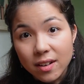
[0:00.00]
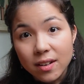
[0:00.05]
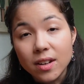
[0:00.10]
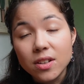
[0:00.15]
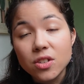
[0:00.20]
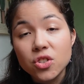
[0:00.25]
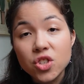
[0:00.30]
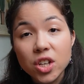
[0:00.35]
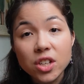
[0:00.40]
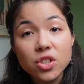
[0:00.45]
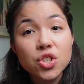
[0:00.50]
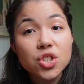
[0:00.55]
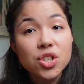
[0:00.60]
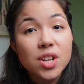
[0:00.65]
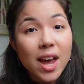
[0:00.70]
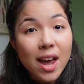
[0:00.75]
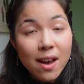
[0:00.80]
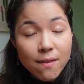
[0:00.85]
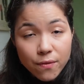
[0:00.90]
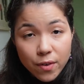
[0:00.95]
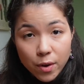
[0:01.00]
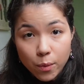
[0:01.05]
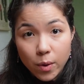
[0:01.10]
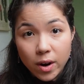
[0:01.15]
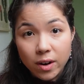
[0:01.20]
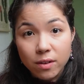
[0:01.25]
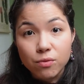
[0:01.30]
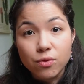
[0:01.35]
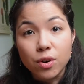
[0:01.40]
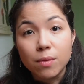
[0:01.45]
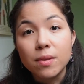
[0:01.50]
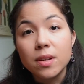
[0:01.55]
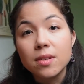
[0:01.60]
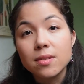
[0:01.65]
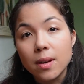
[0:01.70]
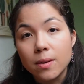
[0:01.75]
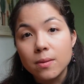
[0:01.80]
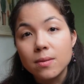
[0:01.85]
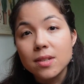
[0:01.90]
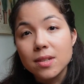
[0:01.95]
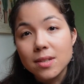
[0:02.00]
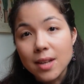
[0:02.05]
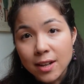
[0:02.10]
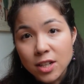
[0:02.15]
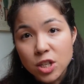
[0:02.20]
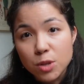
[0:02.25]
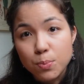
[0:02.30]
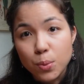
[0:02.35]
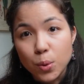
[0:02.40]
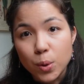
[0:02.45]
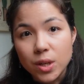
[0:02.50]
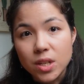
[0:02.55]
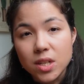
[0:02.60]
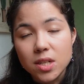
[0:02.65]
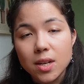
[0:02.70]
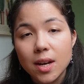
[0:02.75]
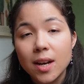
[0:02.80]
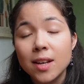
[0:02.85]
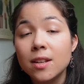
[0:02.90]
judged everyone from his own standpoint and,